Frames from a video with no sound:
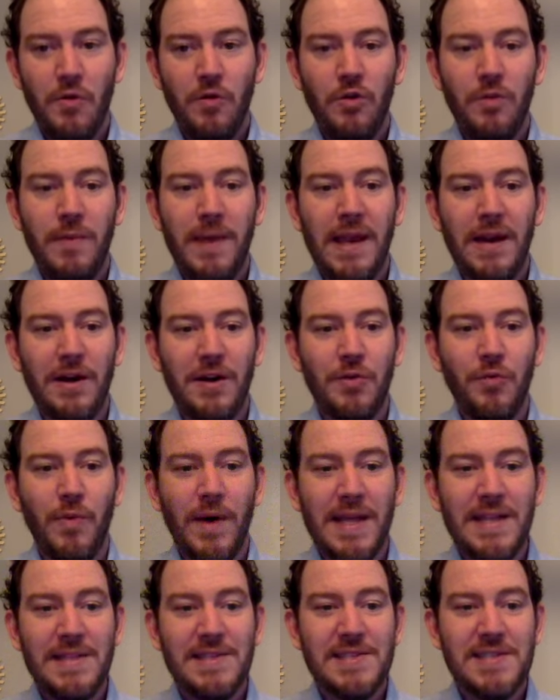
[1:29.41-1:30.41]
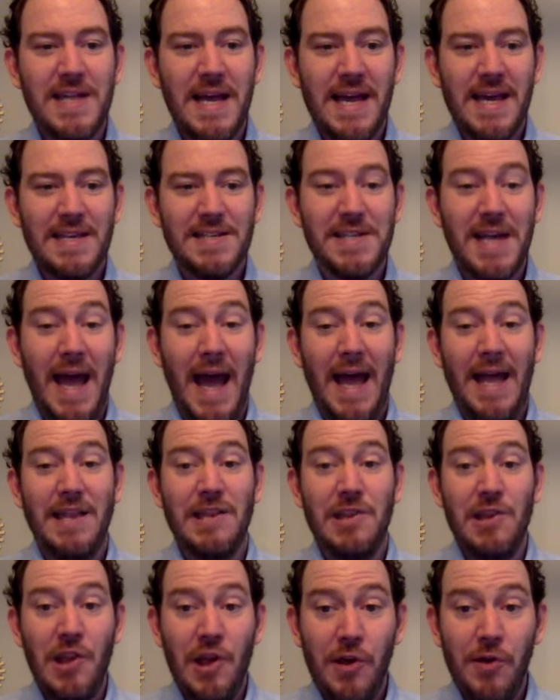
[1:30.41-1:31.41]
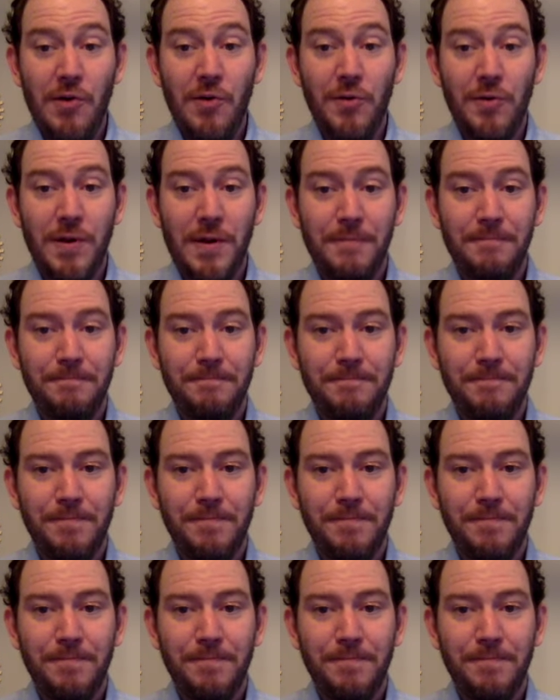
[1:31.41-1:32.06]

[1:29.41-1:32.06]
We'll meet on Wednesdays at noon